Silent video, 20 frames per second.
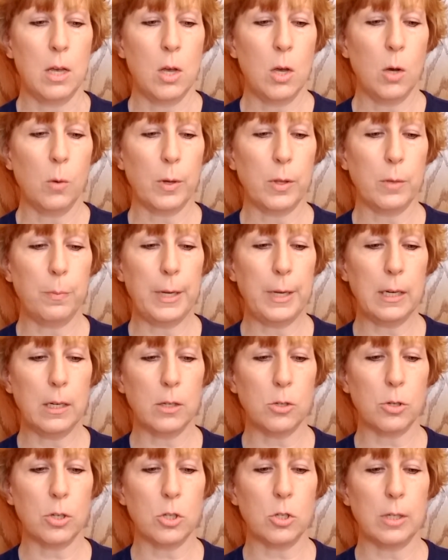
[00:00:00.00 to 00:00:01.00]
While the
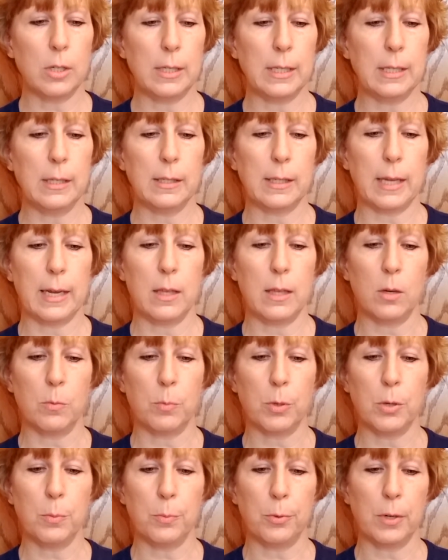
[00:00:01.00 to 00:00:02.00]
pediatrician did say that
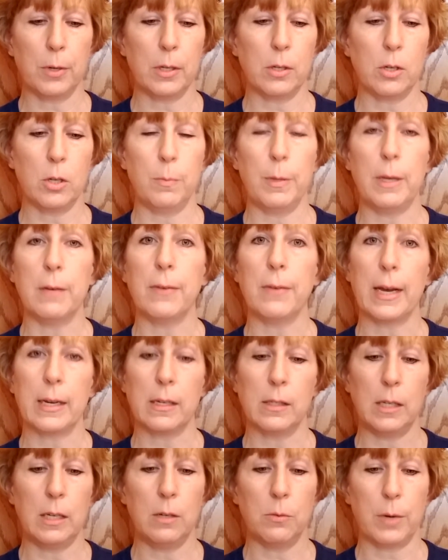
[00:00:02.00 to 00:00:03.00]
purpura could be a
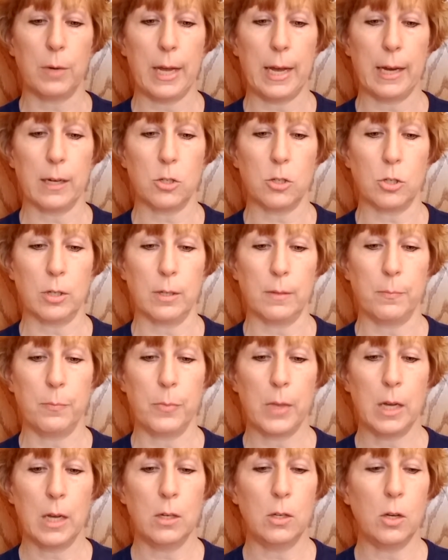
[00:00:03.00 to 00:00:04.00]
vaccine reaction,
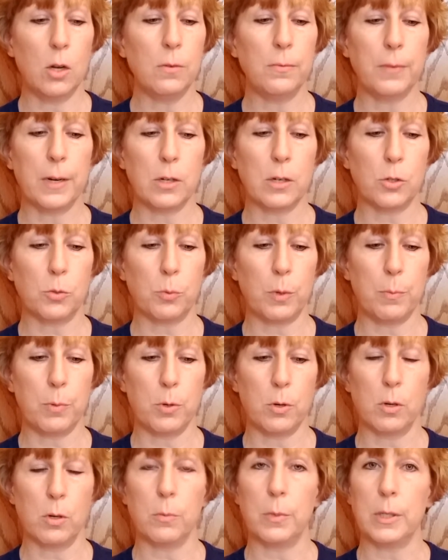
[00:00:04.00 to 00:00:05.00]
no VAERS
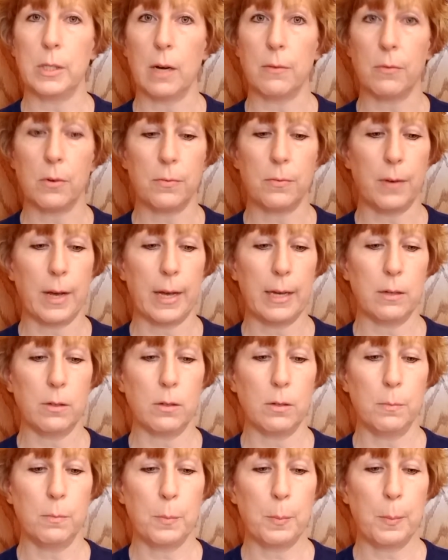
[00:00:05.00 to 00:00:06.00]
report was ever
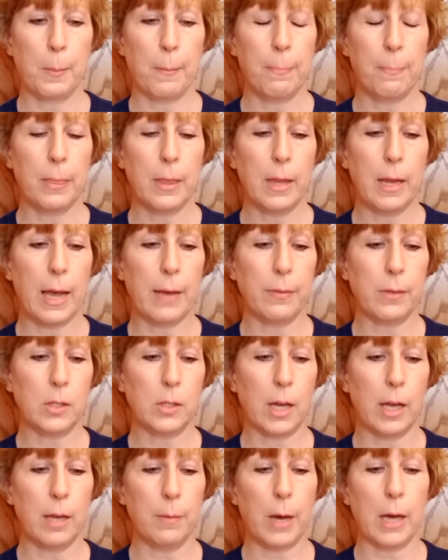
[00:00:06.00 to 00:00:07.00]
filed. At the
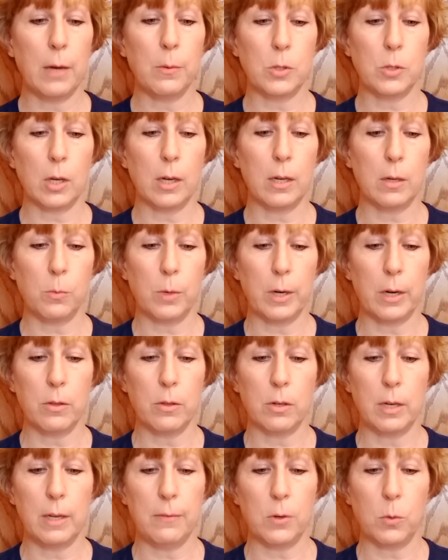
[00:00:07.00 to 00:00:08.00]
time, I was unaware
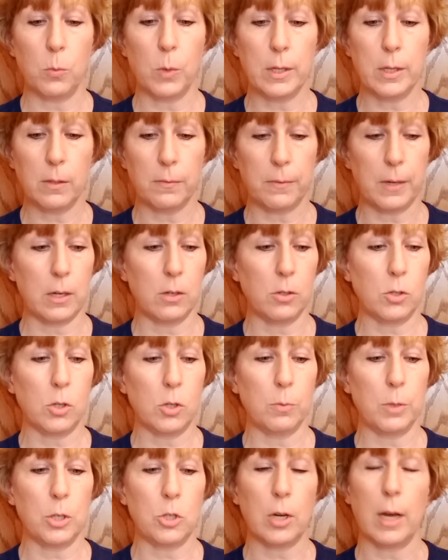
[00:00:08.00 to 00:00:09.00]
there even was a VAERS to
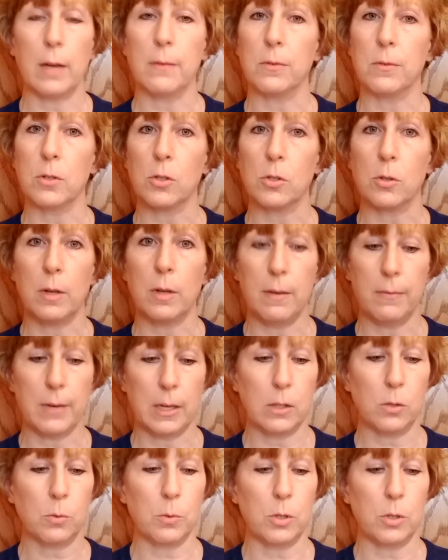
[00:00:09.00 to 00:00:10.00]
which adverse
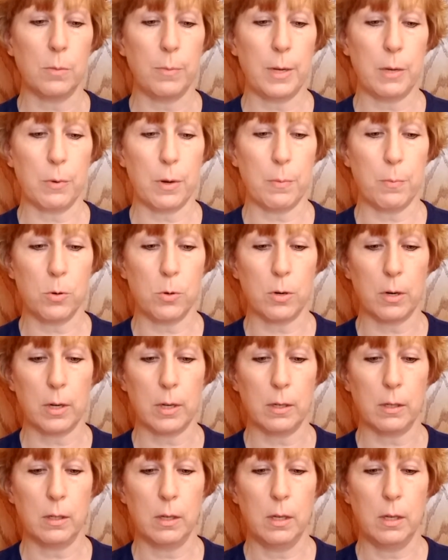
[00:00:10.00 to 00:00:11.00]
events were to be
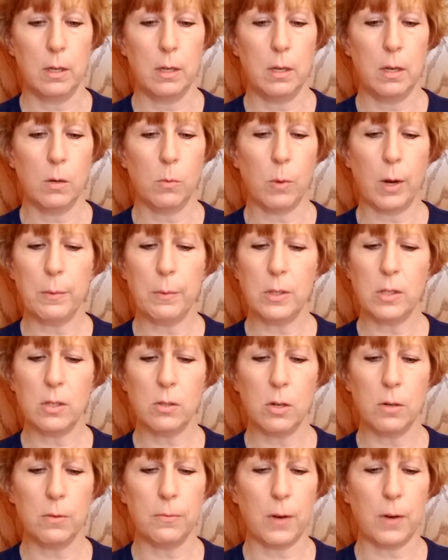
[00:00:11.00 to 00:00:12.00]
reported. Why was there
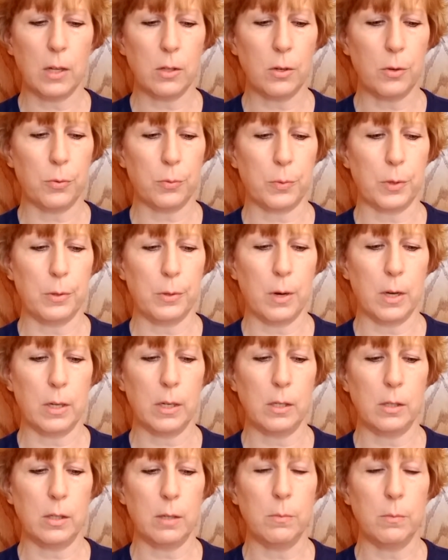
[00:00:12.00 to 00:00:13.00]
no follow-through on a
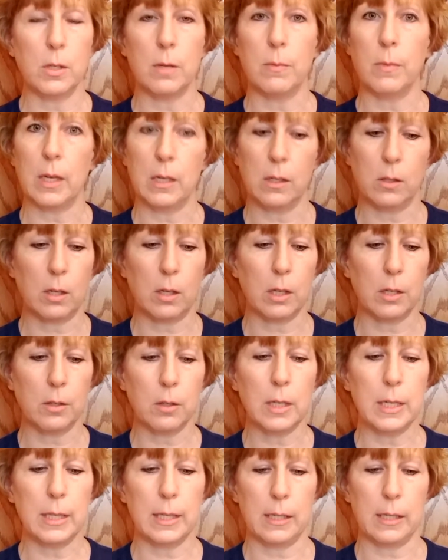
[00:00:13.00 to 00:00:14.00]
symptom that is
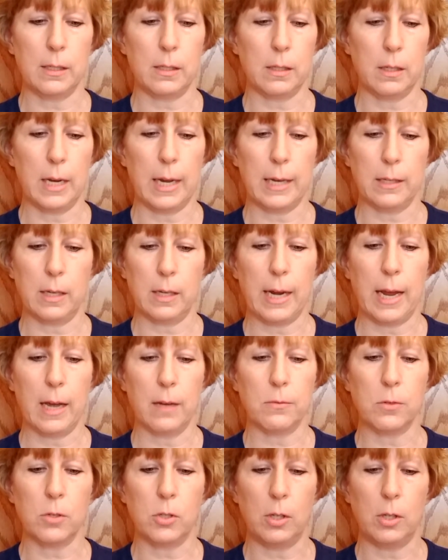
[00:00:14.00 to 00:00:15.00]
clearly listed as an
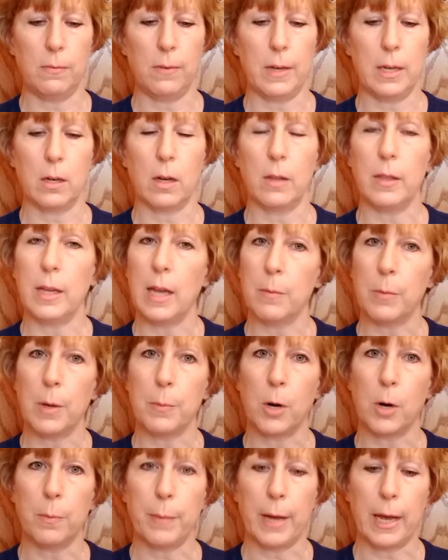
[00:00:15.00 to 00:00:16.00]
adverse event on the
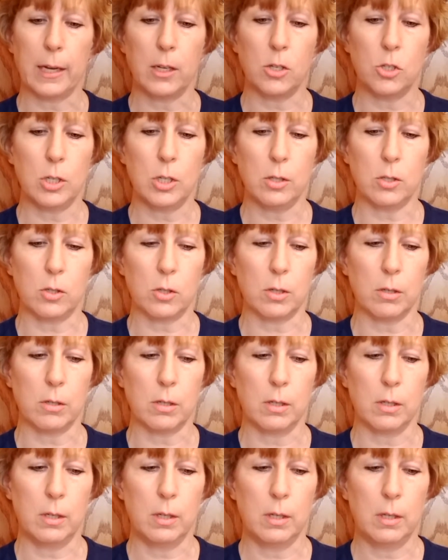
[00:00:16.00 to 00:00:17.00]
MMR package insert?
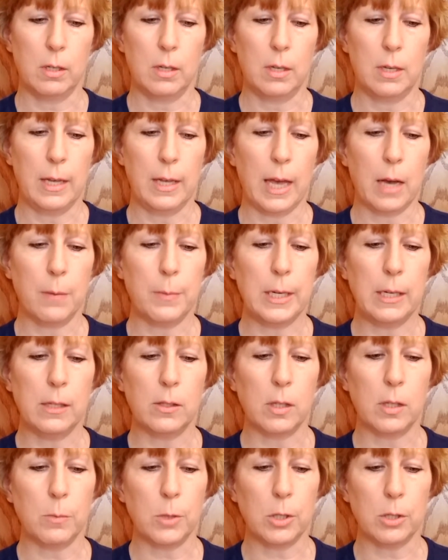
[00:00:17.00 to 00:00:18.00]
How many
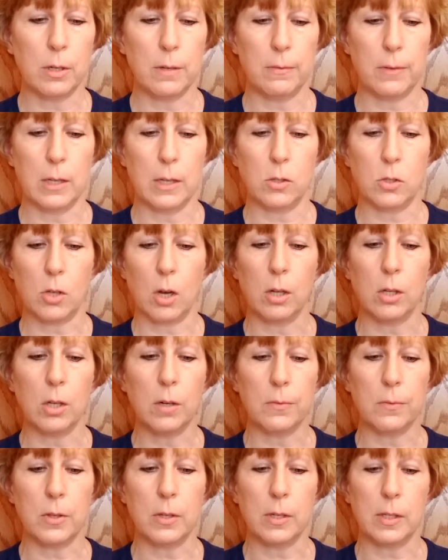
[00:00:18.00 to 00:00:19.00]
similar events all
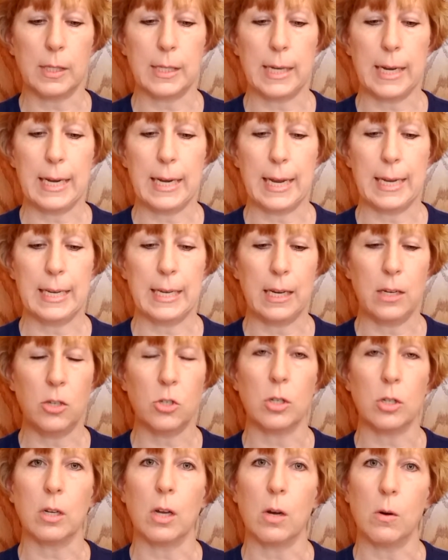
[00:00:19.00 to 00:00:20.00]
over the state and
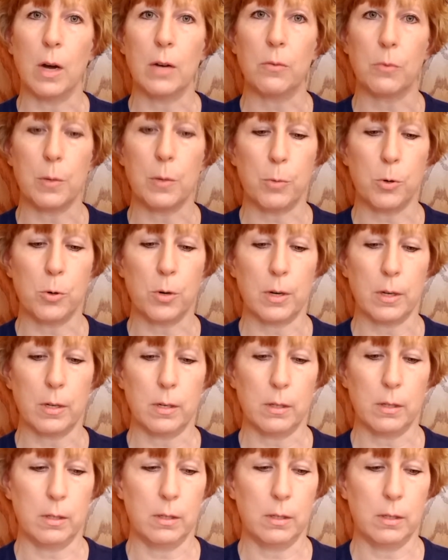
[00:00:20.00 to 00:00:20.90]
nation go unreported?